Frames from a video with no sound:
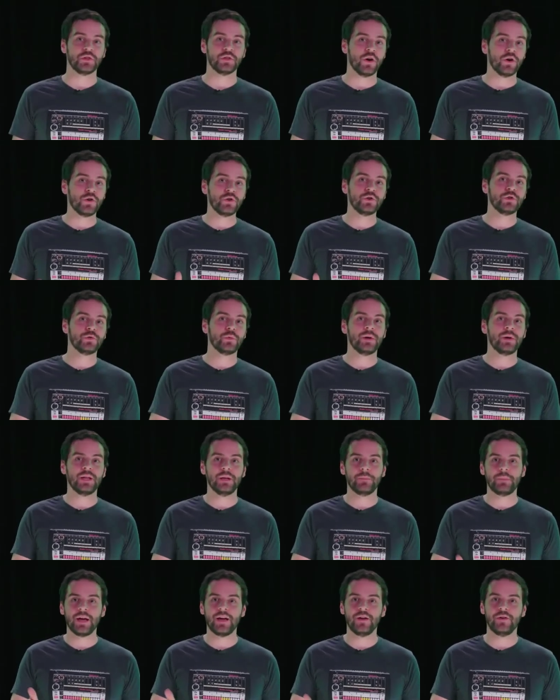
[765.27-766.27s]
There's one hundred
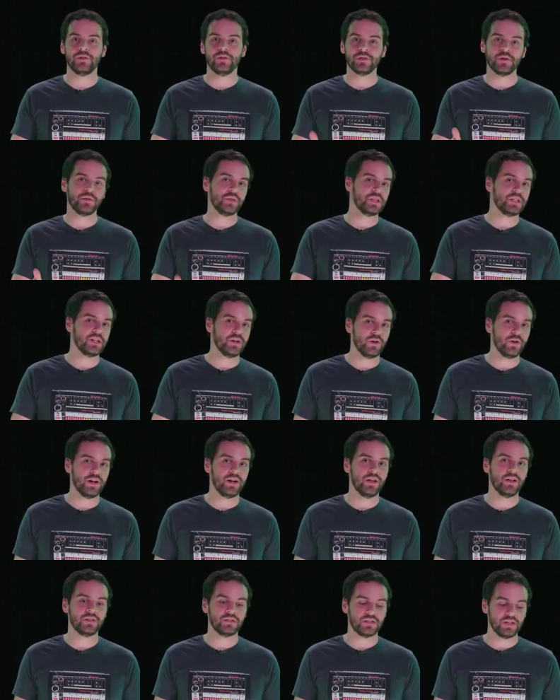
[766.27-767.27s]
twenty-eight patterns on the T R
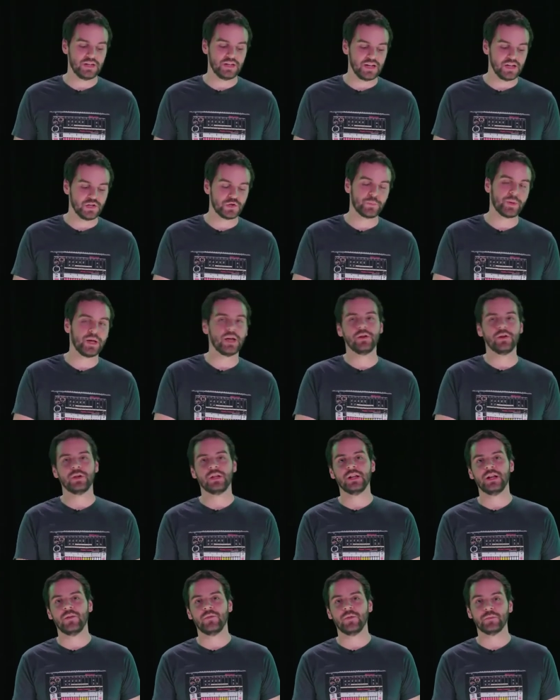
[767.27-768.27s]
eight S, and each
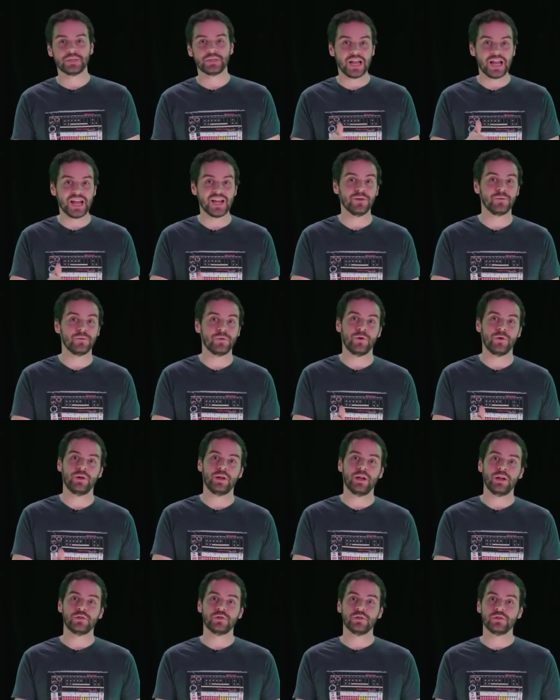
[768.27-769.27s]
pattern can have up to eight
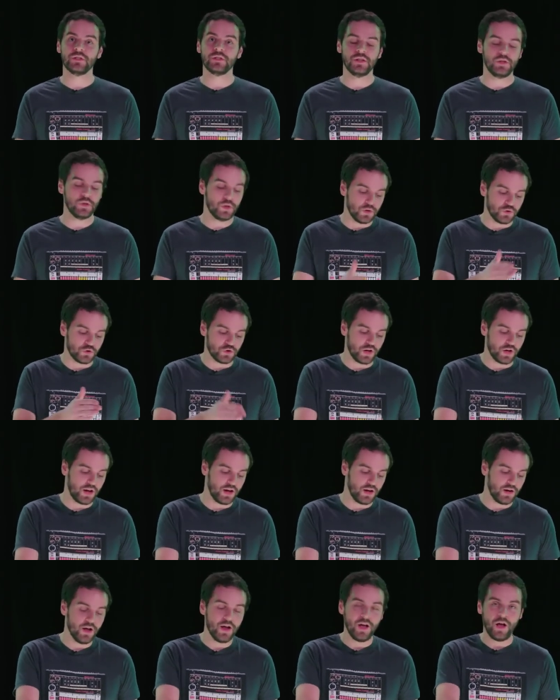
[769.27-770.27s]
variations. And you can
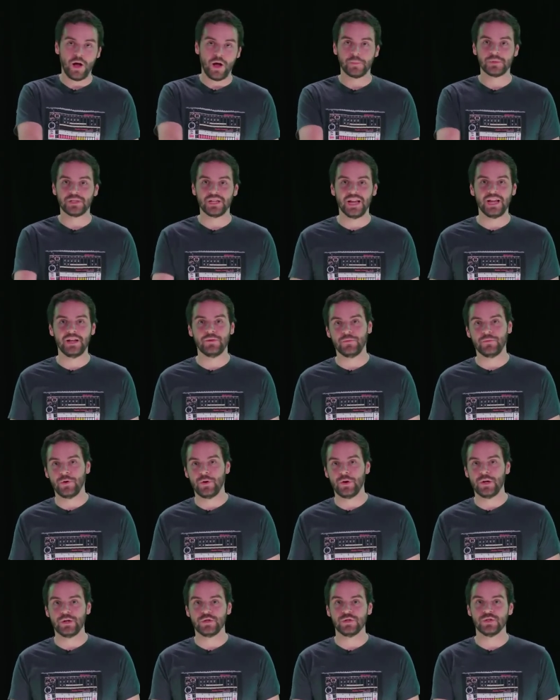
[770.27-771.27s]
chain up to eight
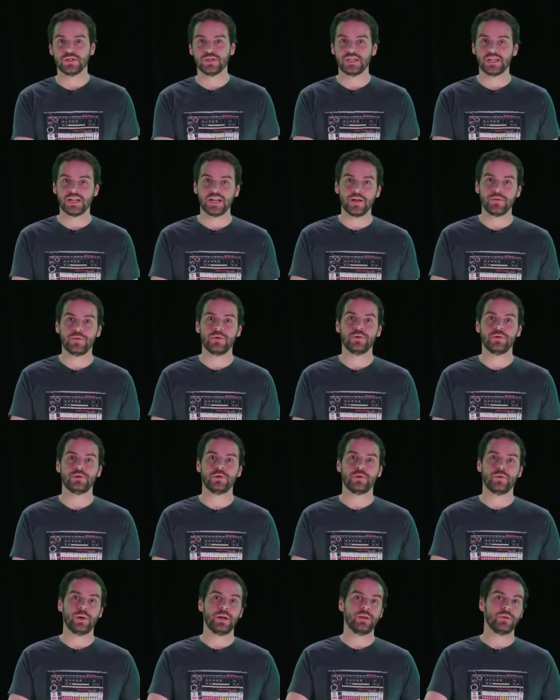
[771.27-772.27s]
variations together
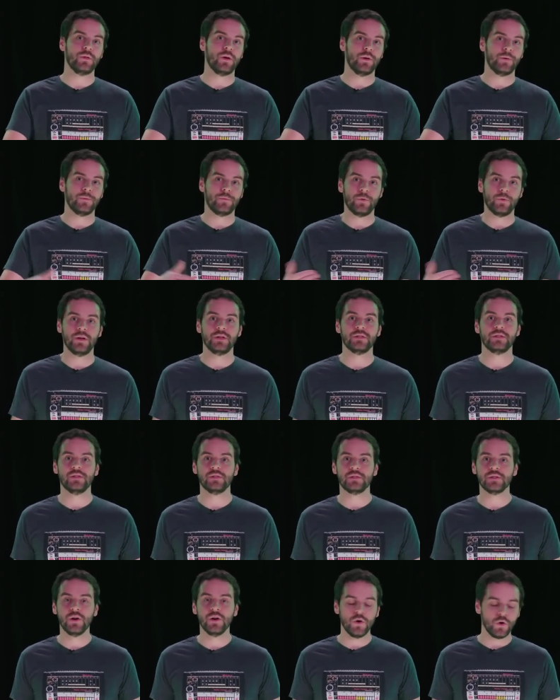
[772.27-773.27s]
to create longer
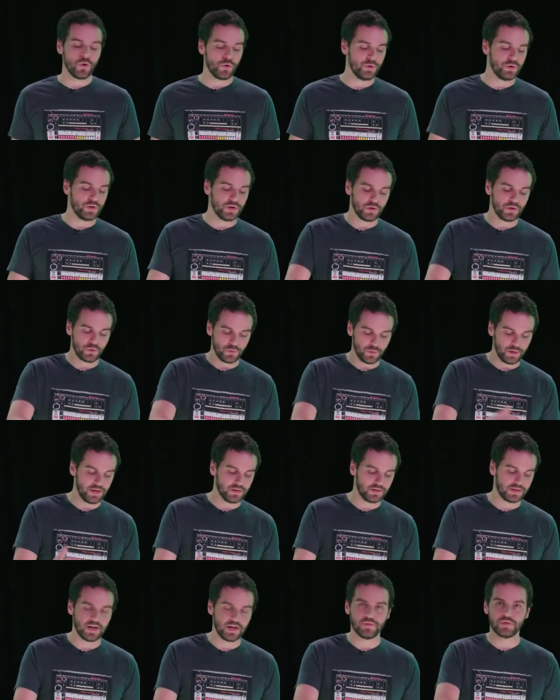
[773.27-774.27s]
phrases, or you can
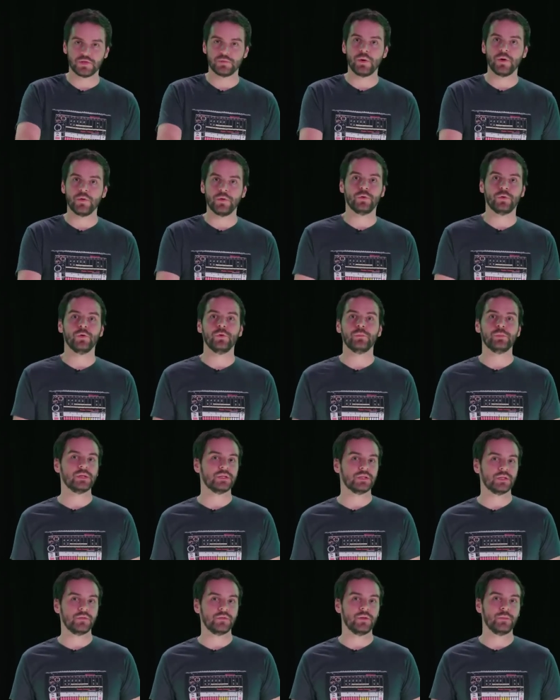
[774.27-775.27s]
create kind of smaller
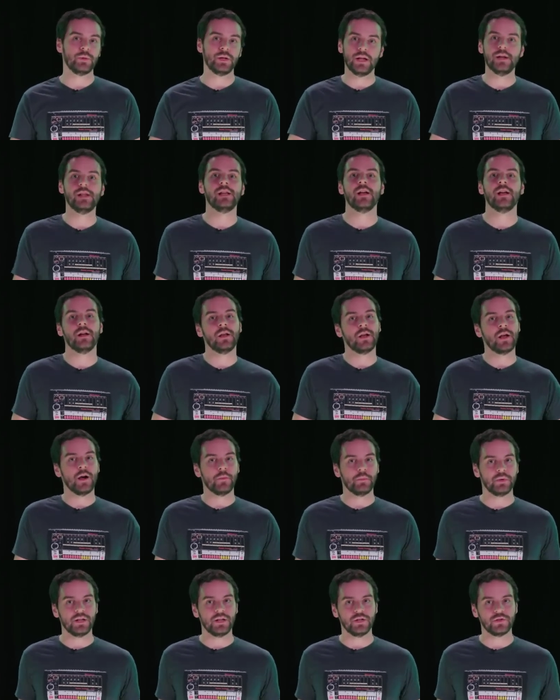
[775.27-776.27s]
groupings of them in any kind of
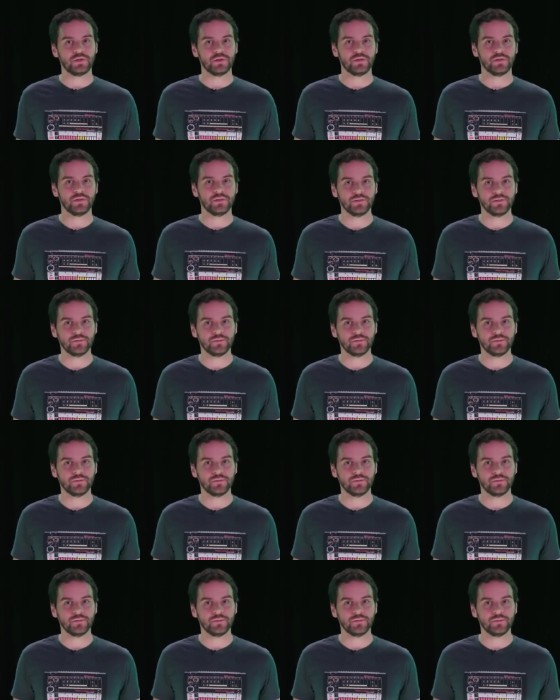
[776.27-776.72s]
combination.